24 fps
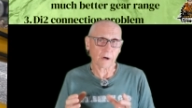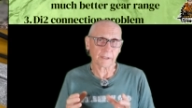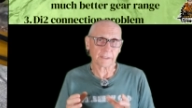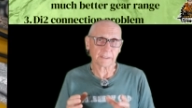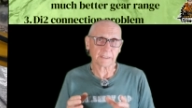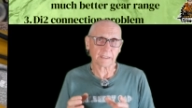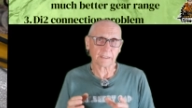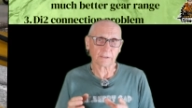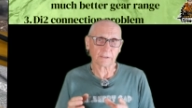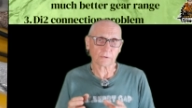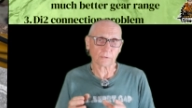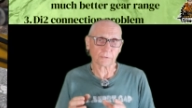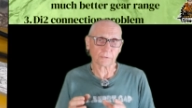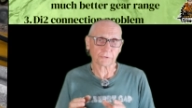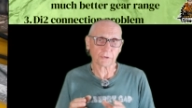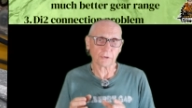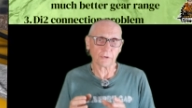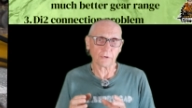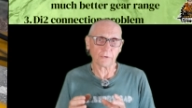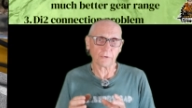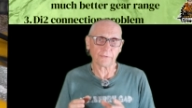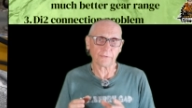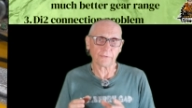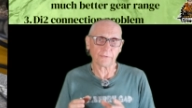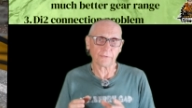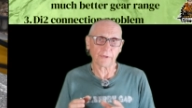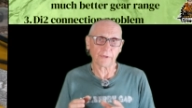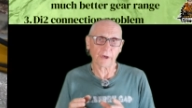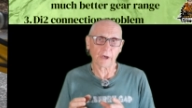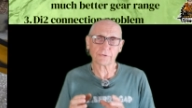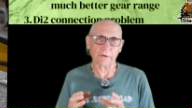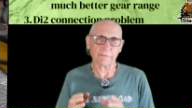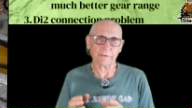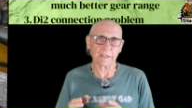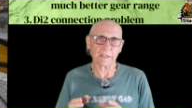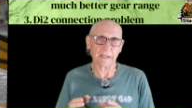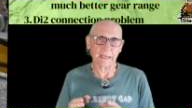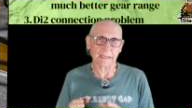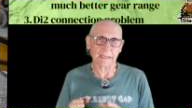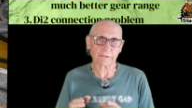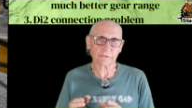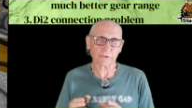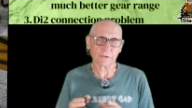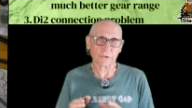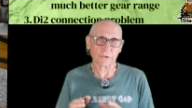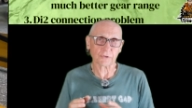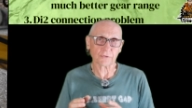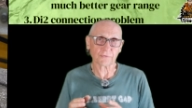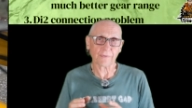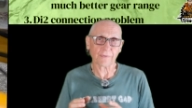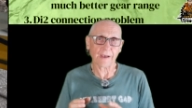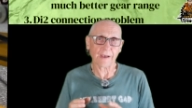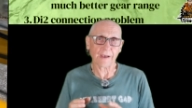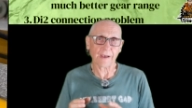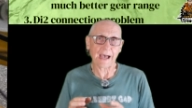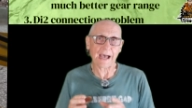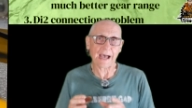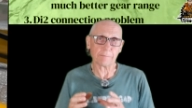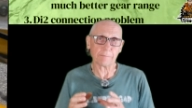identical to those of a Nexus 5,